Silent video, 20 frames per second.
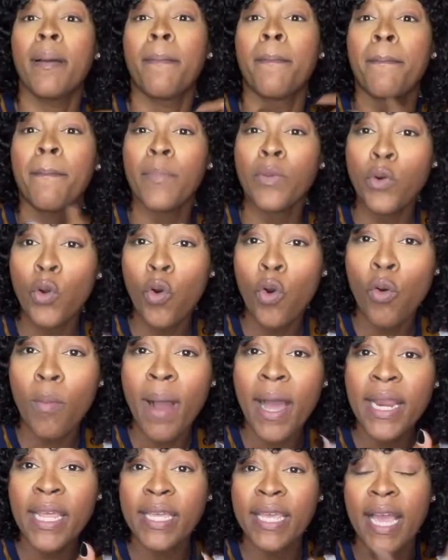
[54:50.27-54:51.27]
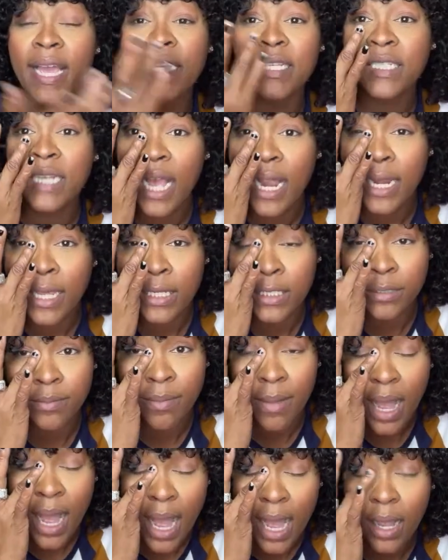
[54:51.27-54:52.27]
nobody can challenge
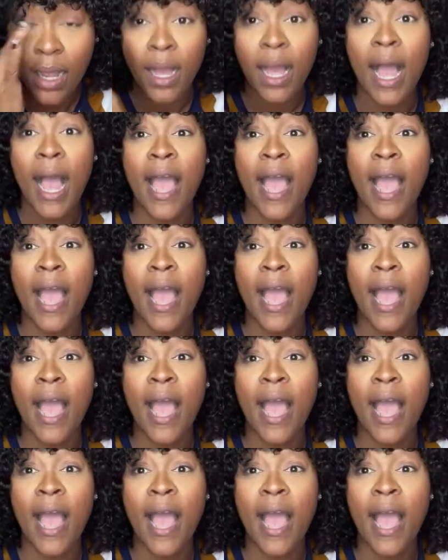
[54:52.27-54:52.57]
Mark